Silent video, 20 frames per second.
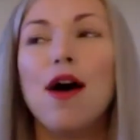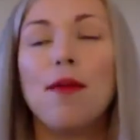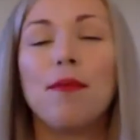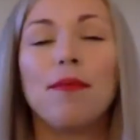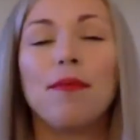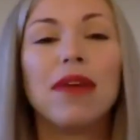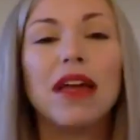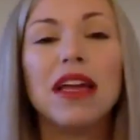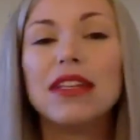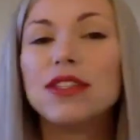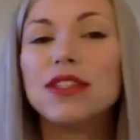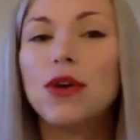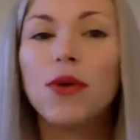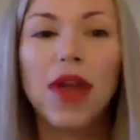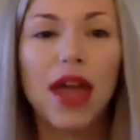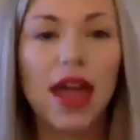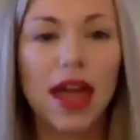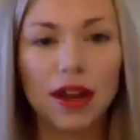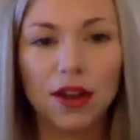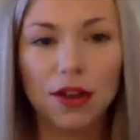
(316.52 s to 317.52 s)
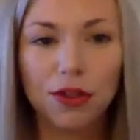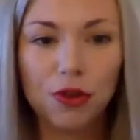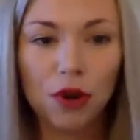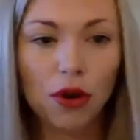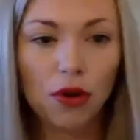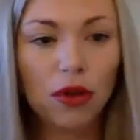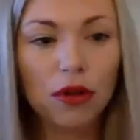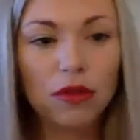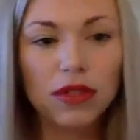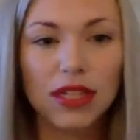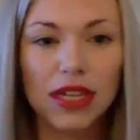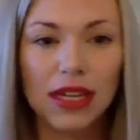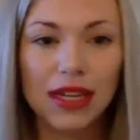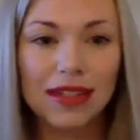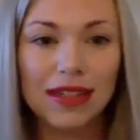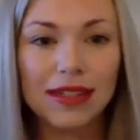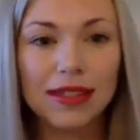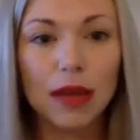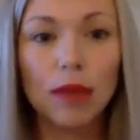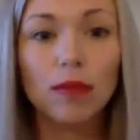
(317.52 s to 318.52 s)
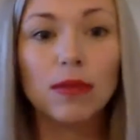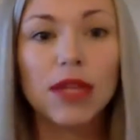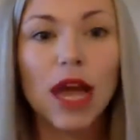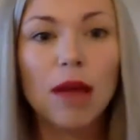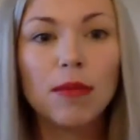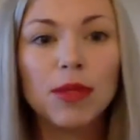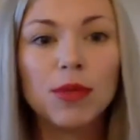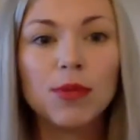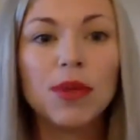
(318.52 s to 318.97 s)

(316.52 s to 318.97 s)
It's okay to throw those in sometimes,